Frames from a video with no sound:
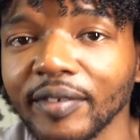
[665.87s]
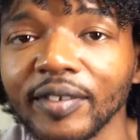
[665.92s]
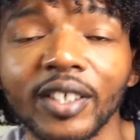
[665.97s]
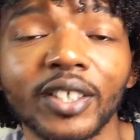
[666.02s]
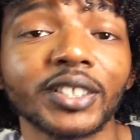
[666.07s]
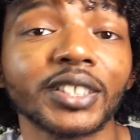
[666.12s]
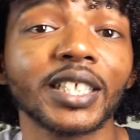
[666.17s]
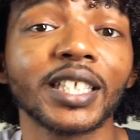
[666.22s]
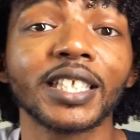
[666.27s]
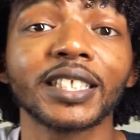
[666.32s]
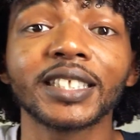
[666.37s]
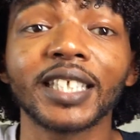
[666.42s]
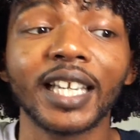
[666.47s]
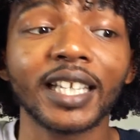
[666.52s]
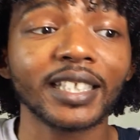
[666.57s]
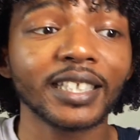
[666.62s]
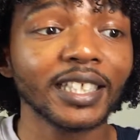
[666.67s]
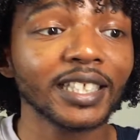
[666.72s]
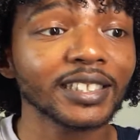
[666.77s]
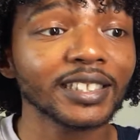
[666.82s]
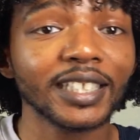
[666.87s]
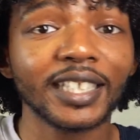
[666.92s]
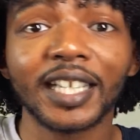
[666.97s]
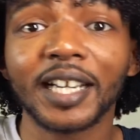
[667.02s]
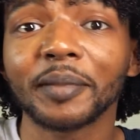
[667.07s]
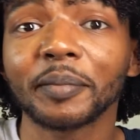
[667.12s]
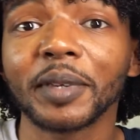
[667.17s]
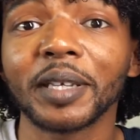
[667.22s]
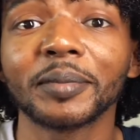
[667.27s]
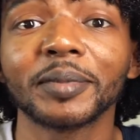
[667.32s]
If there's any techniques that
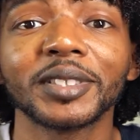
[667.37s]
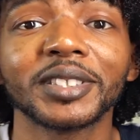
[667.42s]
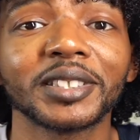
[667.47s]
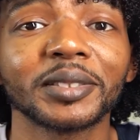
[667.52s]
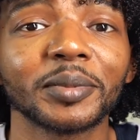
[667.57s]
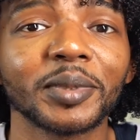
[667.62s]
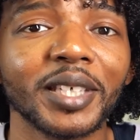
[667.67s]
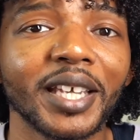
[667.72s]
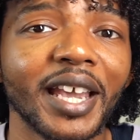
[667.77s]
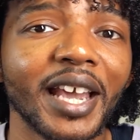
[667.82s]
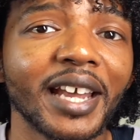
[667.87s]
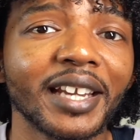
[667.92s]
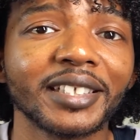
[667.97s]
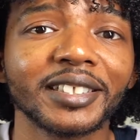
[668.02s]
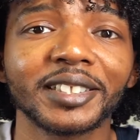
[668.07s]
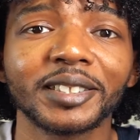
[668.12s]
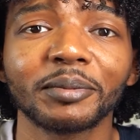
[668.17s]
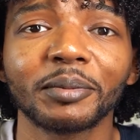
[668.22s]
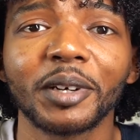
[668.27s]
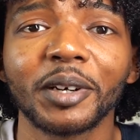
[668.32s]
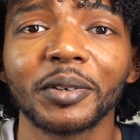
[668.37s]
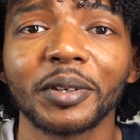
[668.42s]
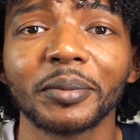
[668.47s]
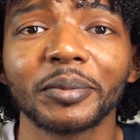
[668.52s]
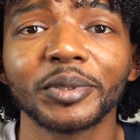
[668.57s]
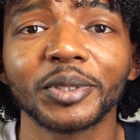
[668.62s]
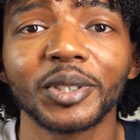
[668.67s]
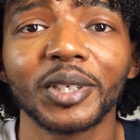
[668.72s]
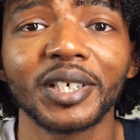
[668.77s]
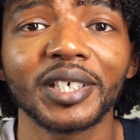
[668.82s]
I maybe should be adding to my
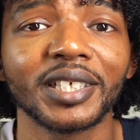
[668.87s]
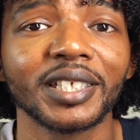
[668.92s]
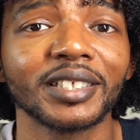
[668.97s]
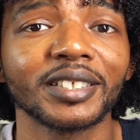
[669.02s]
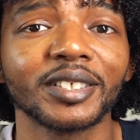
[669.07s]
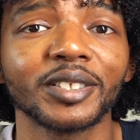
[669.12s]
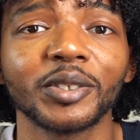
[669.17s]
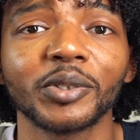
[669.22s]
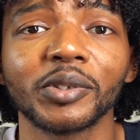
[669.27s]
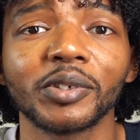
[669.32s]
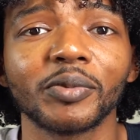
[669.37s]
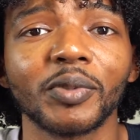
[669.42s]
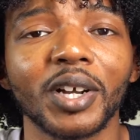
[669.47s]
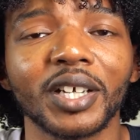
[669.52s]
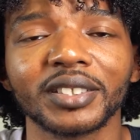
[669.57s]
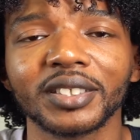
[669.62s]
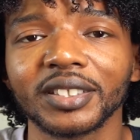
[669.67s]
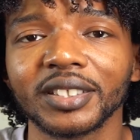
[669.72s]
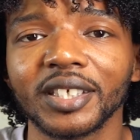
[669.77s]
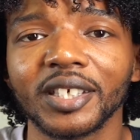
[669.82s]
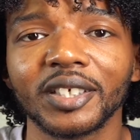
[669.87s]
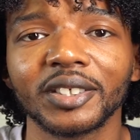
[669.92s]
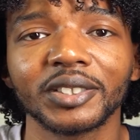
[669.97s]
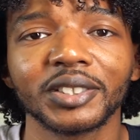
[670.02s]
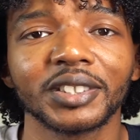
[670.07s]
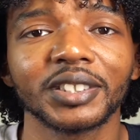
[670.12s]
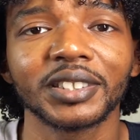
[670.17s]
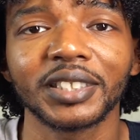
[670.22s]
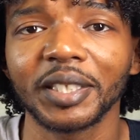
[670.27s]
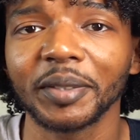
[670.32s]
repertoire and doing wash and goes,
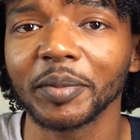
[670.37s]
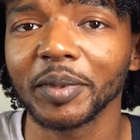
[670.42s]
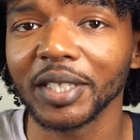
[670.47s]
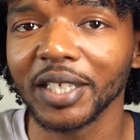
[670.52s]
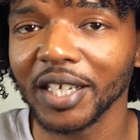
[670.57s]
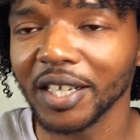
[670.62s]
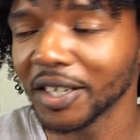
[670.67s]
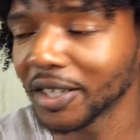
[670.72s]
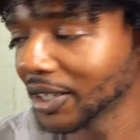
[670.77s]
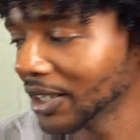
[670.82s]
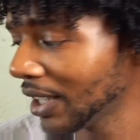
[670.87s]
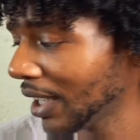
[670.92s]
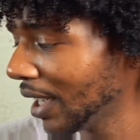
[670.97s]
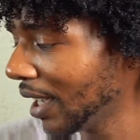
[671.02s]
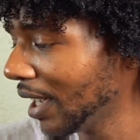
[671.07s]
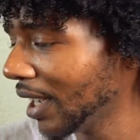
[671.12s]
just let me know.